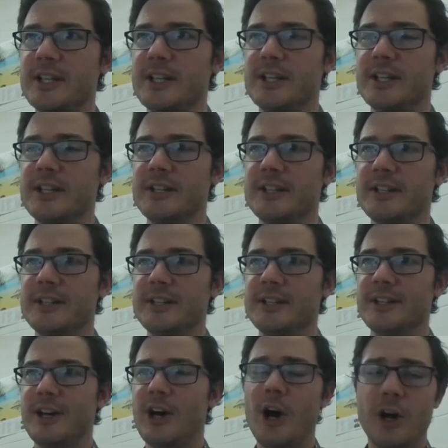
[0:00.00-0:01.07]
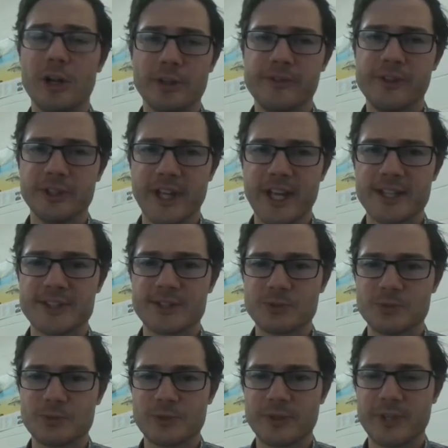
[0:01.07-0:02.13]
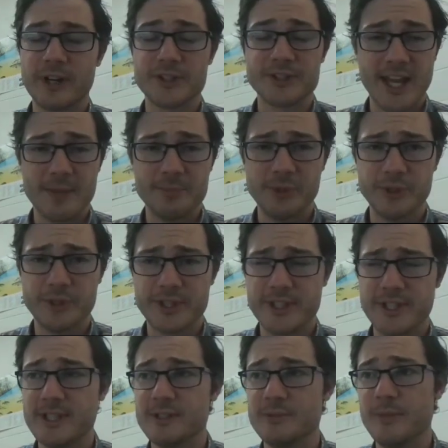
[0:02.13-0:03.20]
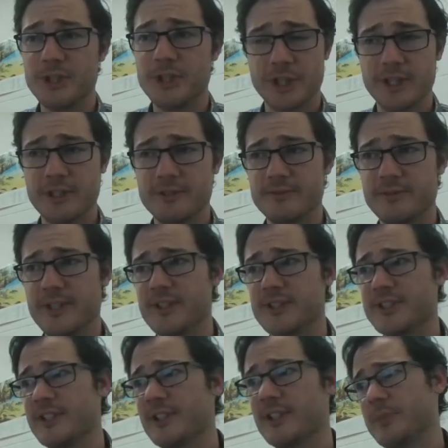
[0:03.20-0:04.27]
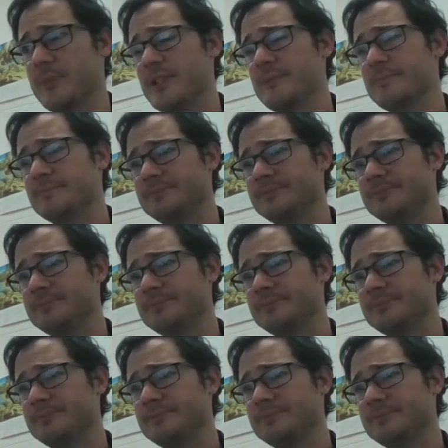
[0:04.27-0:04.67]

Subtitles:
all of the lakes that are sampled in Michigan in the CLMP.